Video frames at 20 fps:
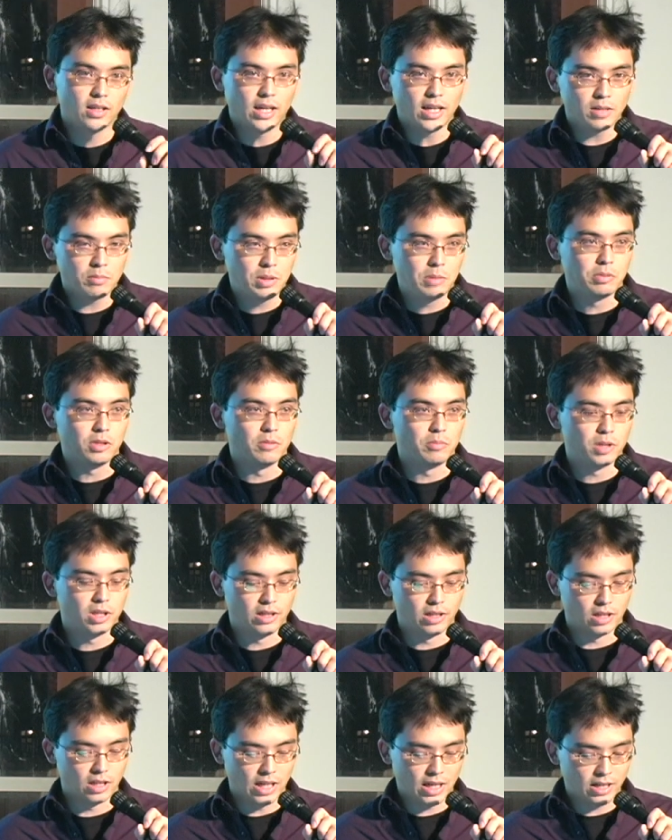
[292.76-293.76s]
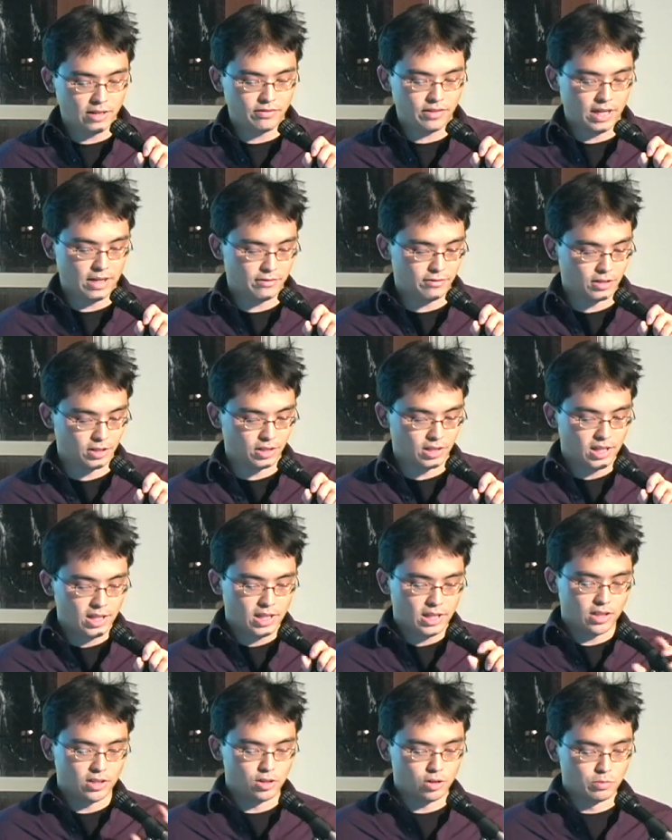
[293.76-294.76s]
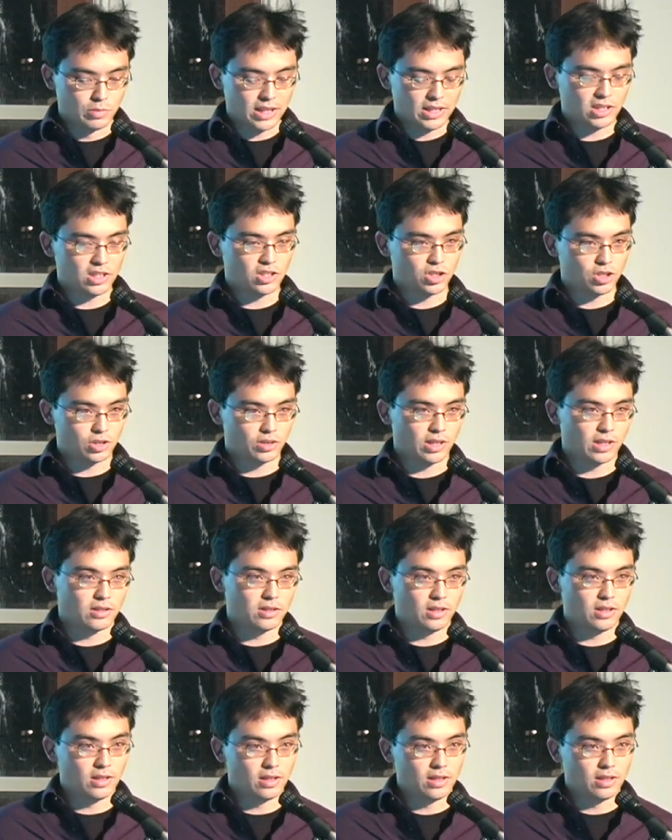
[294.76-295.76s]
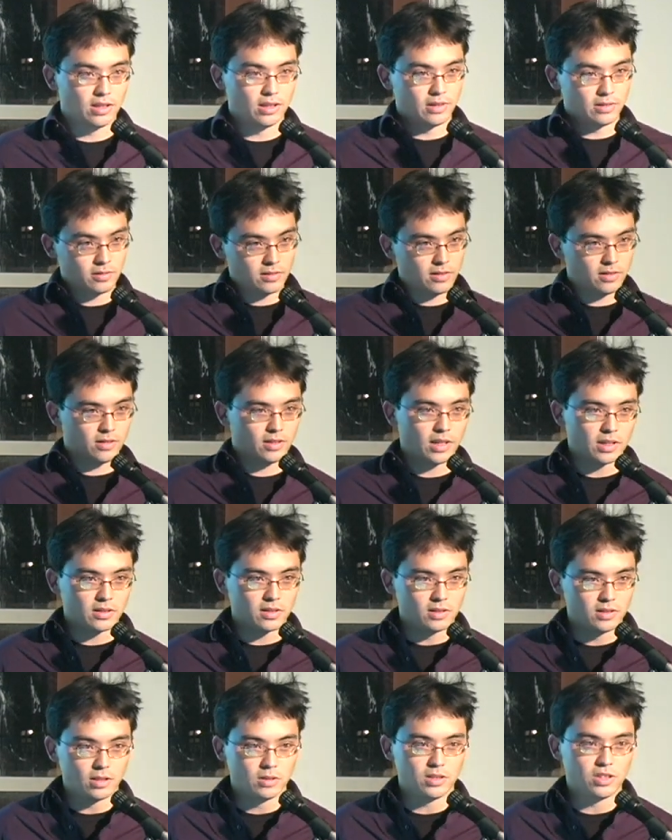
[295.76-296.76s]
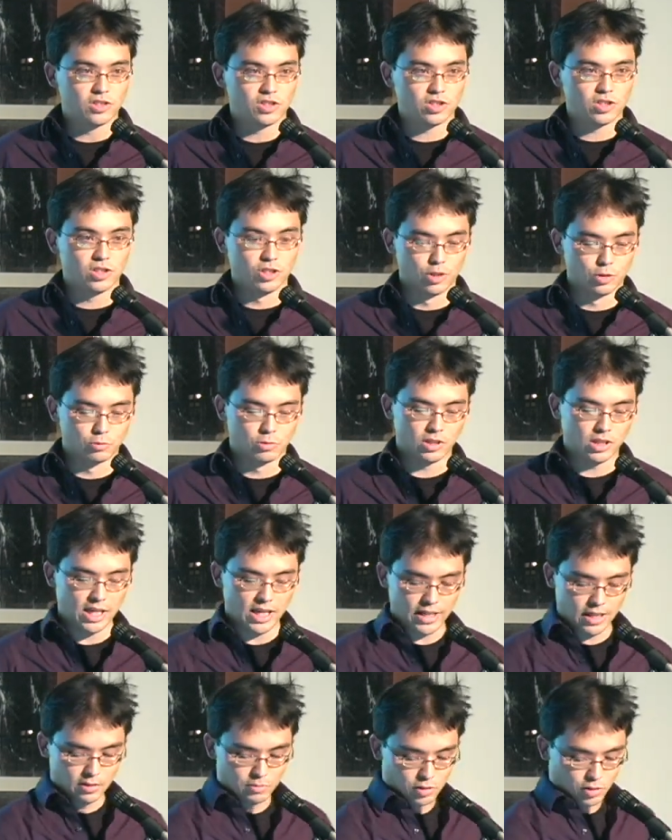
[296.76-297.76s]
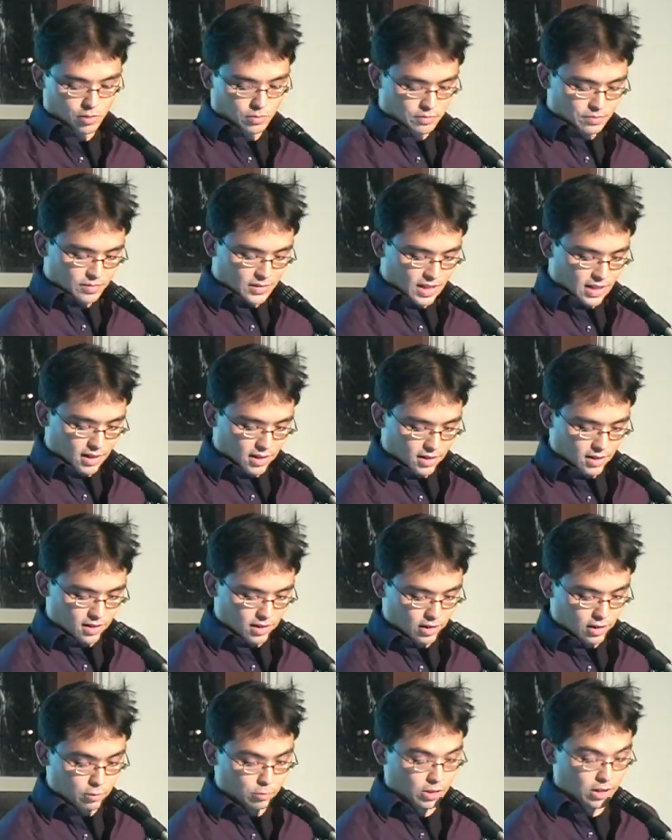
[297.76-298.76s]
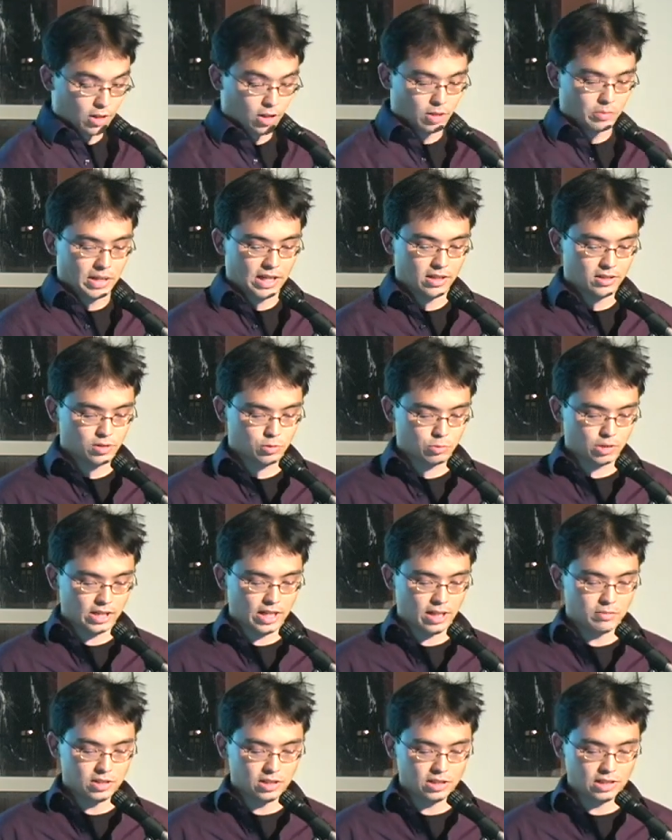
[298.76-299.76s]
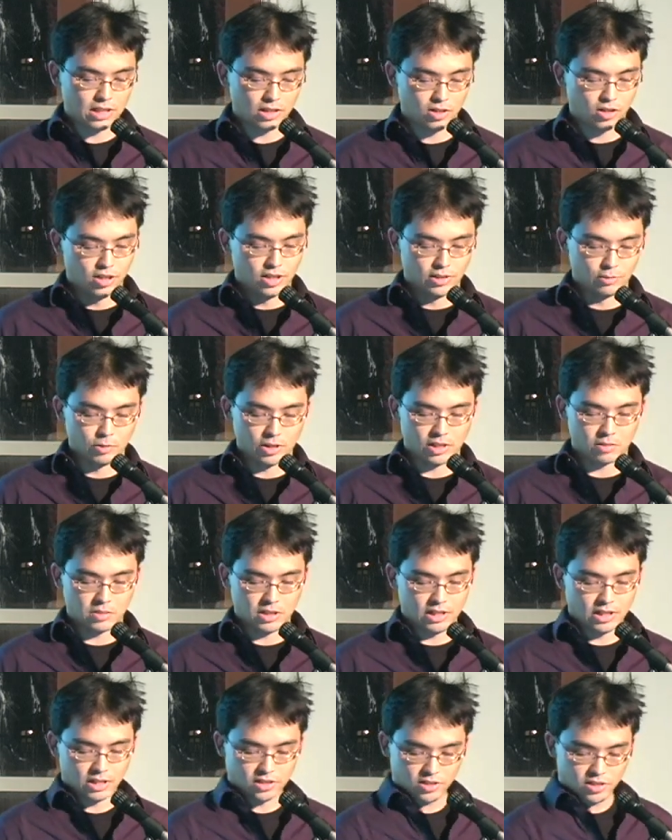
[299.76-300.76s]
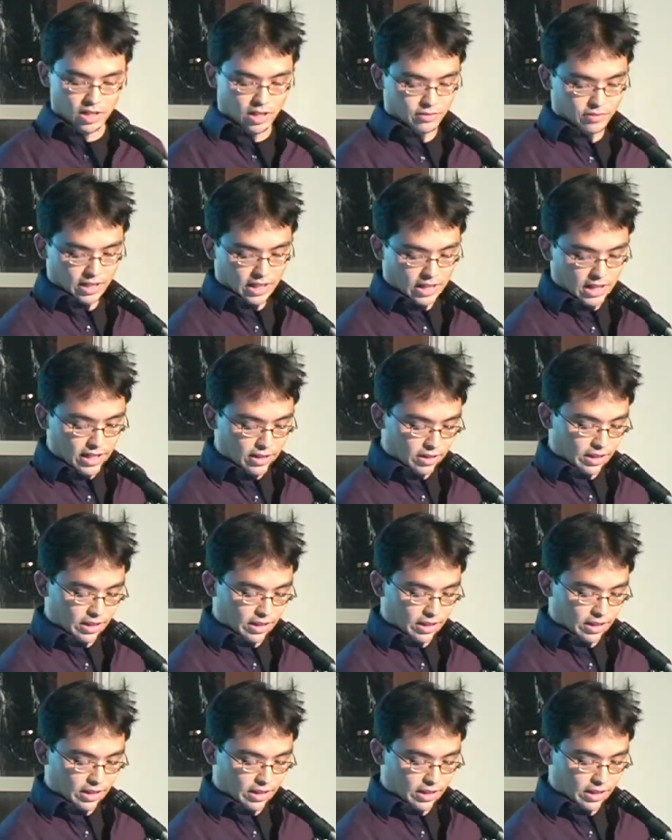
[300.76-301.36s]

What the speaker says: lot of people have put in a lot of effort into making sure that the data is still reliable. You can read all about its reliability on Wikipedia itself. And I